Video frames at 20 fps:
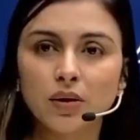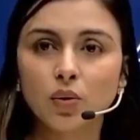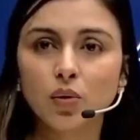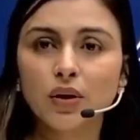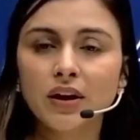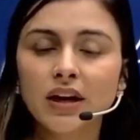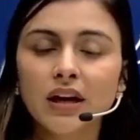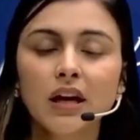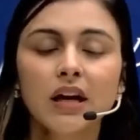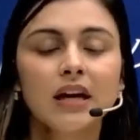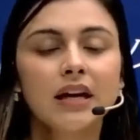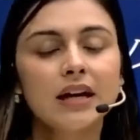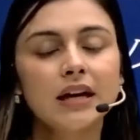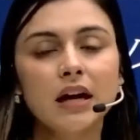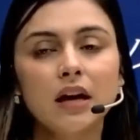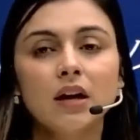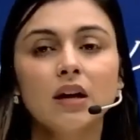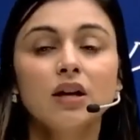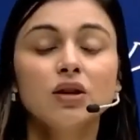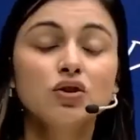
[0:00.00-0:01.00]
Okay.
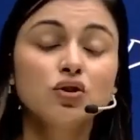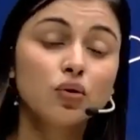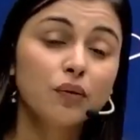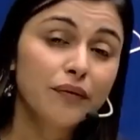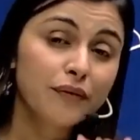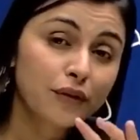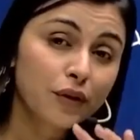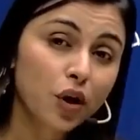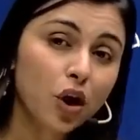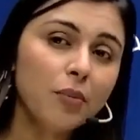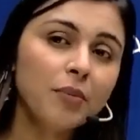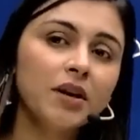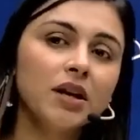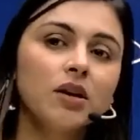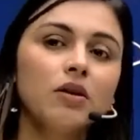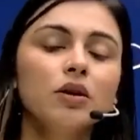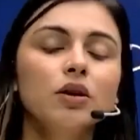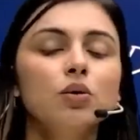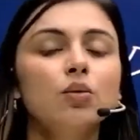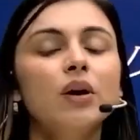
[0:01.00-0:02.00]
Yeah. So from
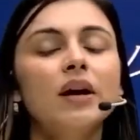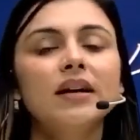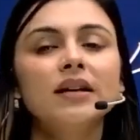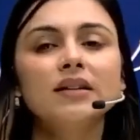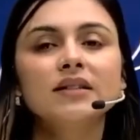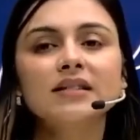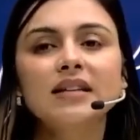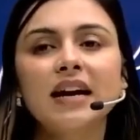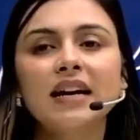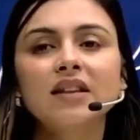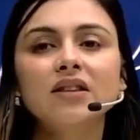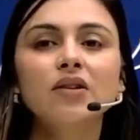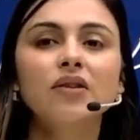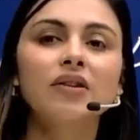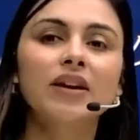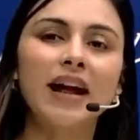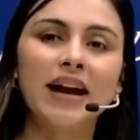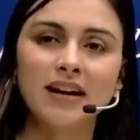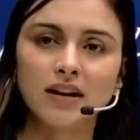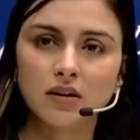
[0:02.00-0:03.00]
here, you'll understand the
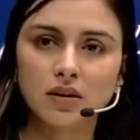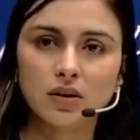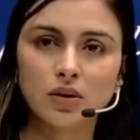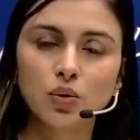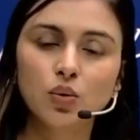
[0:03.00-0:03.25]
rank.